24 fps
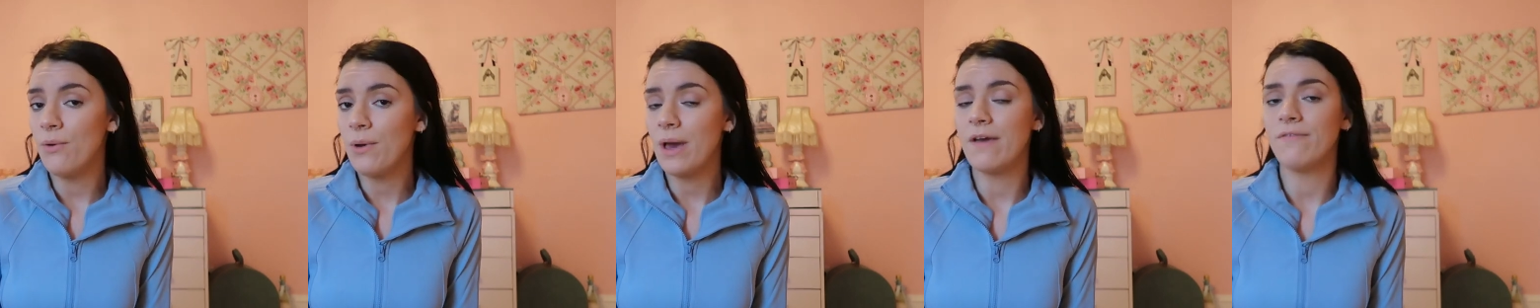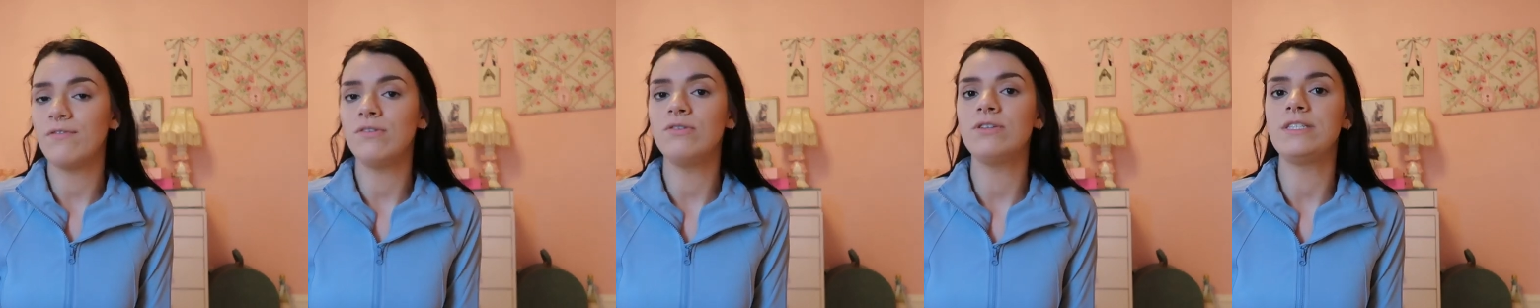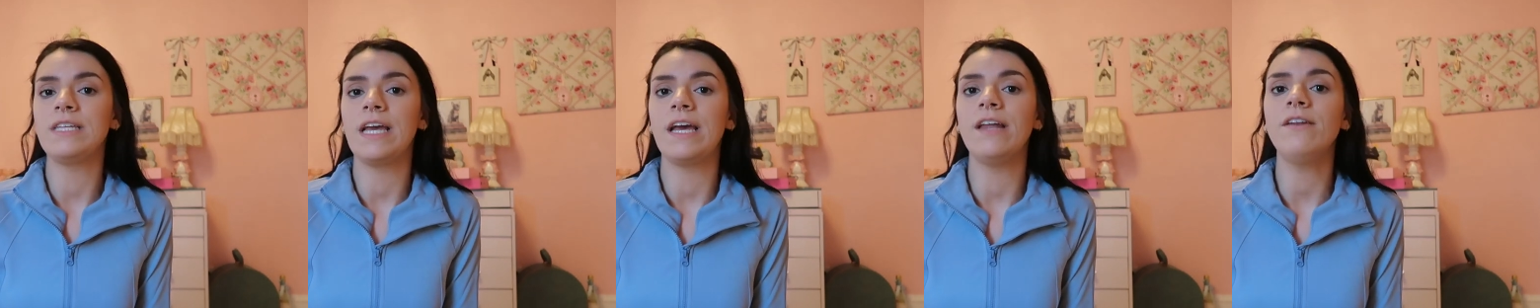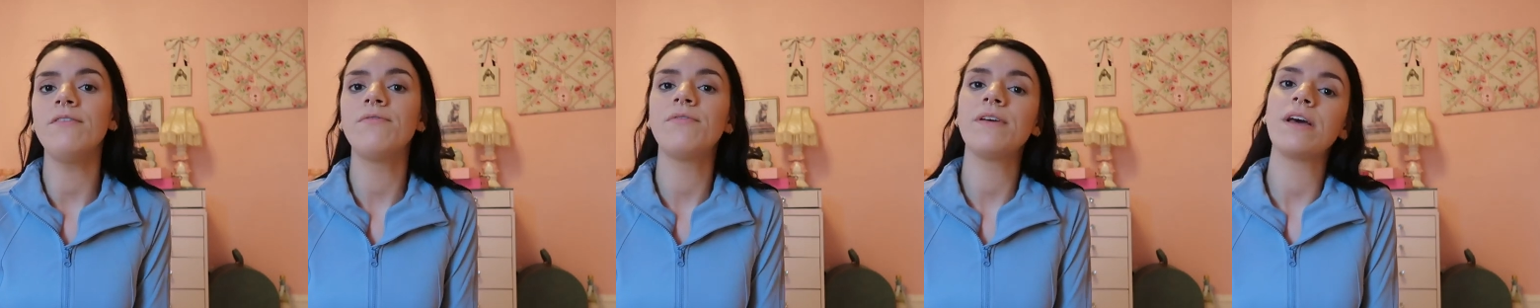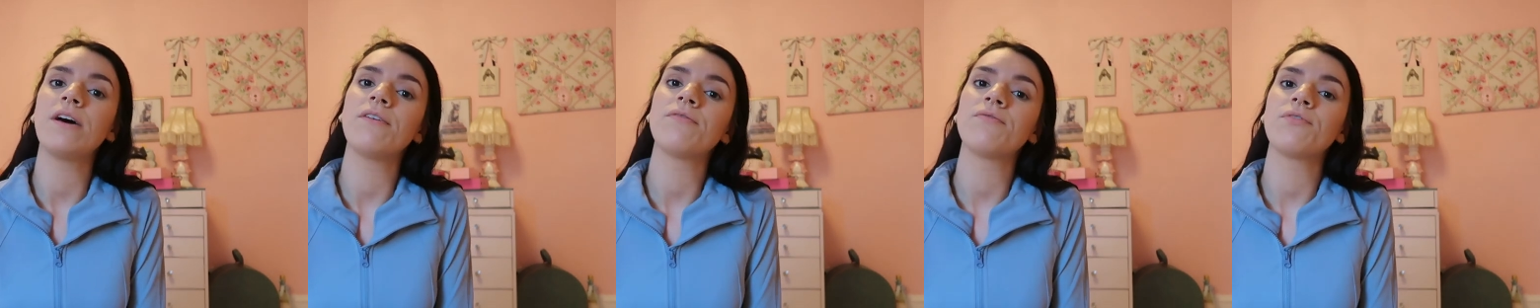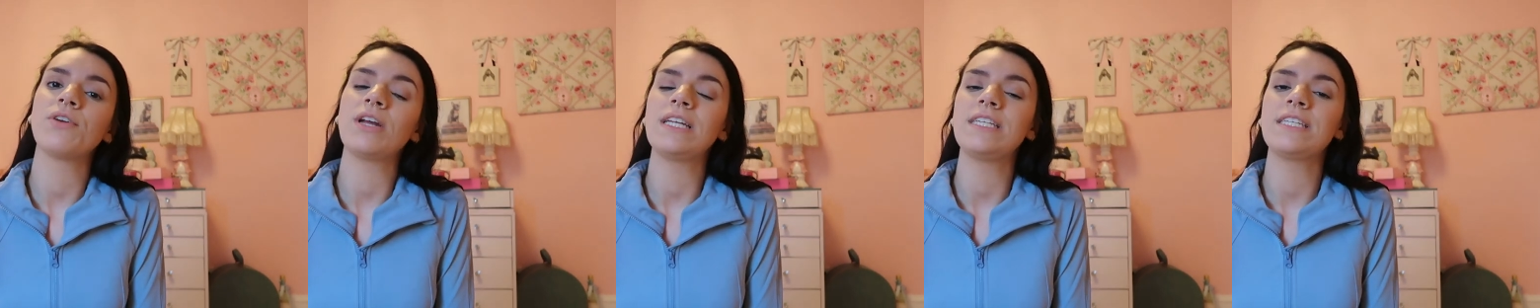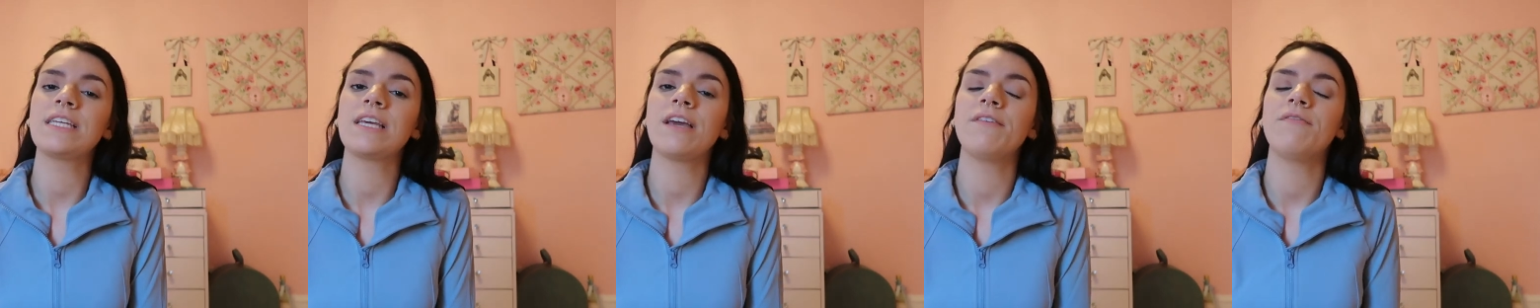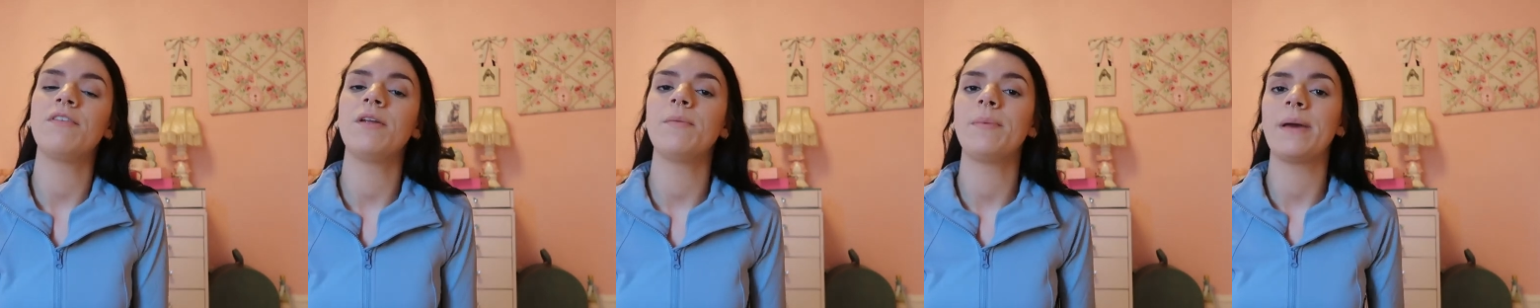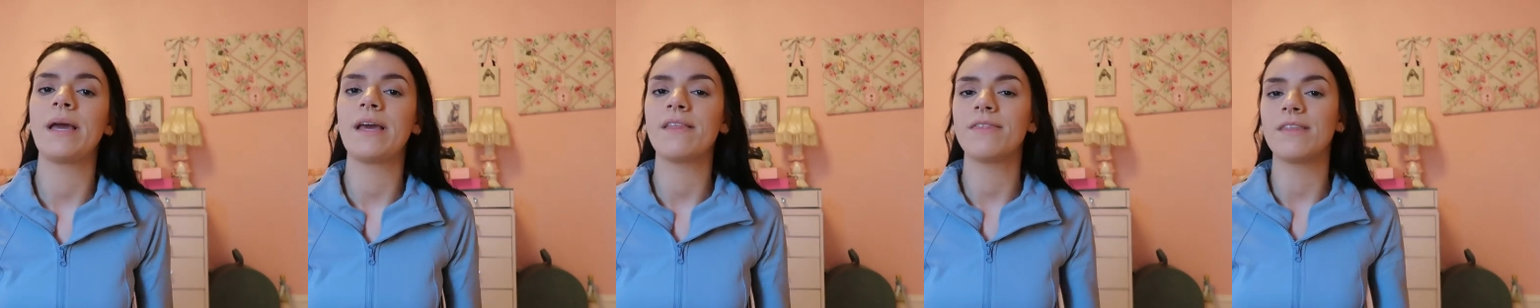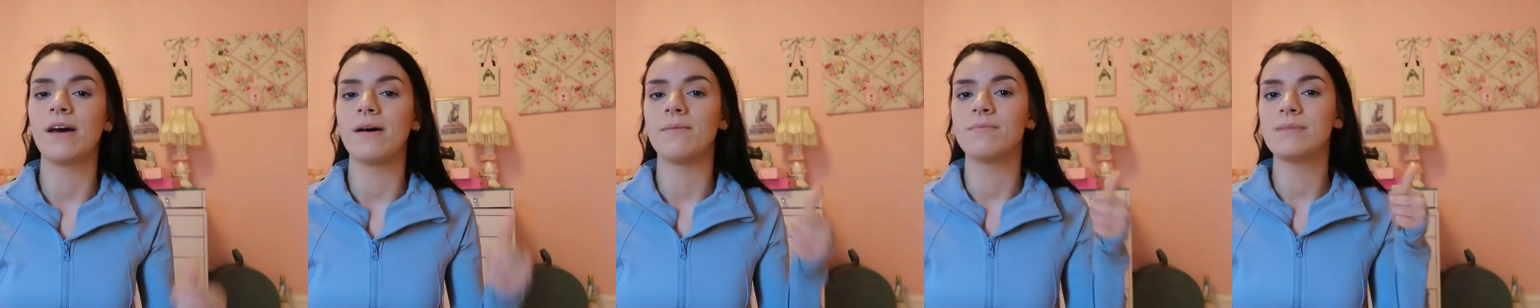If you did, feel free to give it a
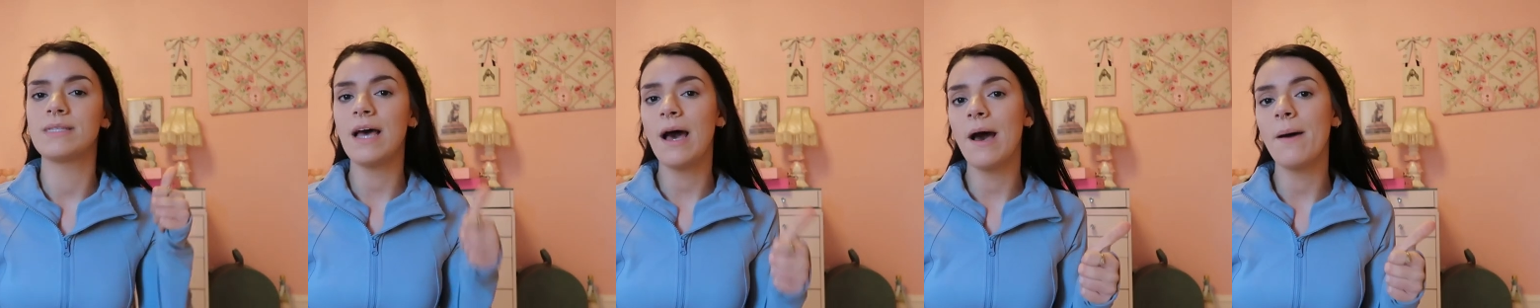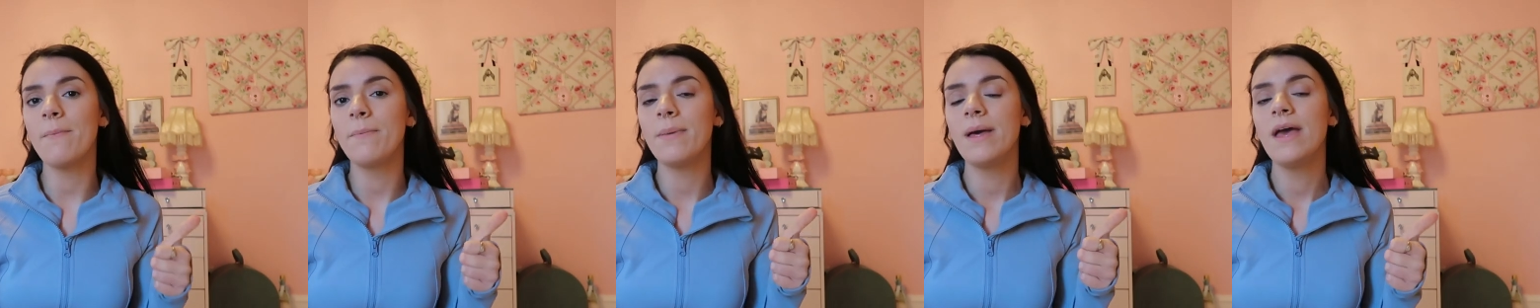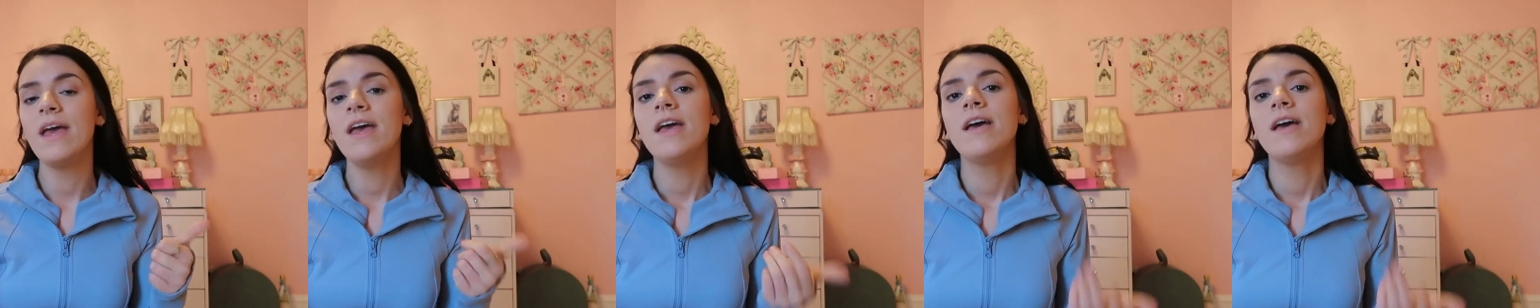big thumbs up.